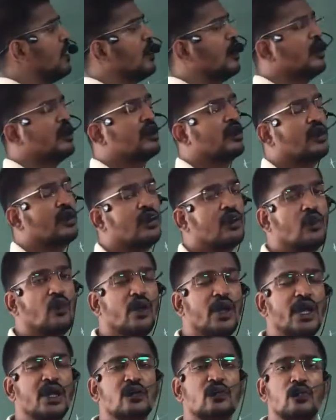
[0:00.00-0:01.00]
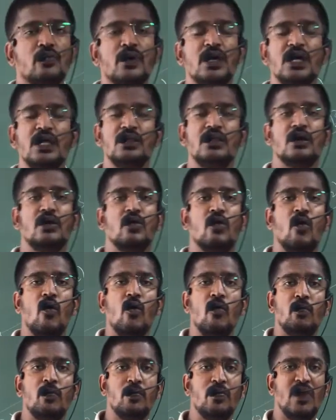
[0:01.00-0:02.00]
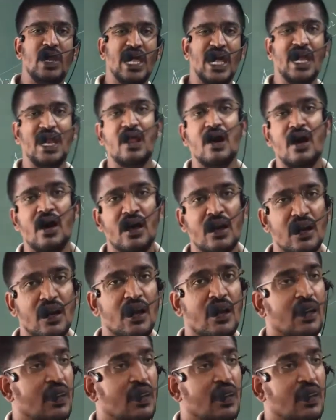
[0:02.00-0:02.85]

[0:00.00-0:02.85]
are going to be the coplanar